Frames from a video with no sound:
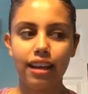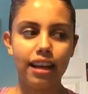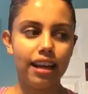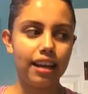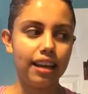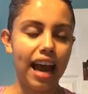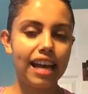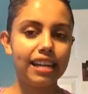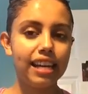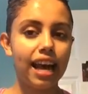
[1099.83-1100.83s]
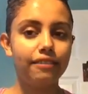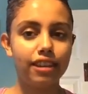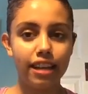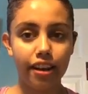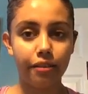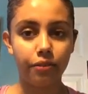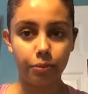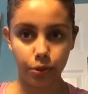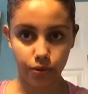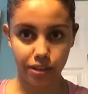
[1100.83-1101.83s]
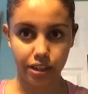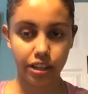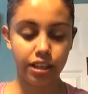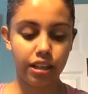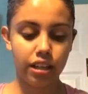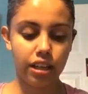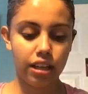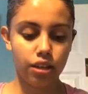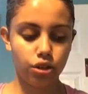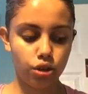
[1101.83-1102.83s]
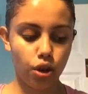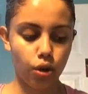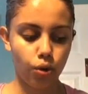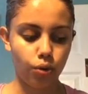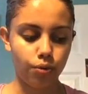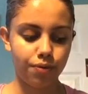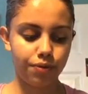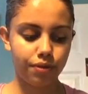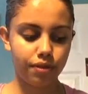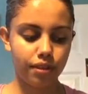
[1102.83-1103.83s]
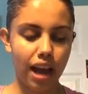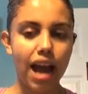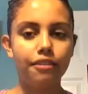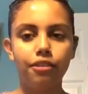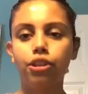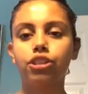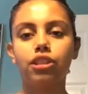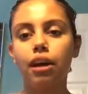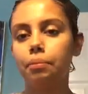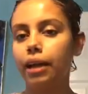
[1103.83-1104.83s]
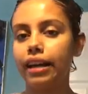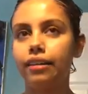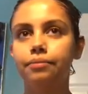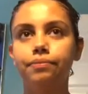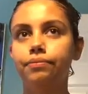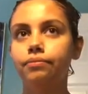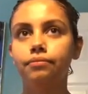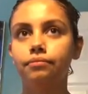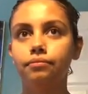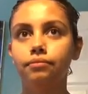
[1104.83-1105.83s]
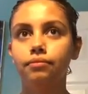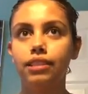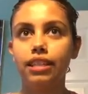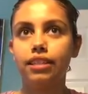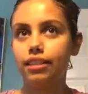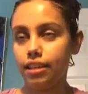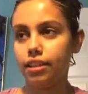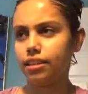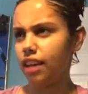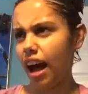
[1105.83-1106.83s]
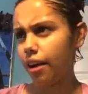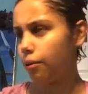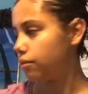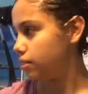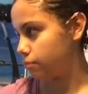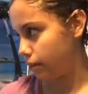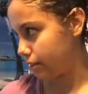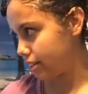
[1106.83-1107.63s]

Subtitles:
And I didn't have any hair remover. So I looked up like DIY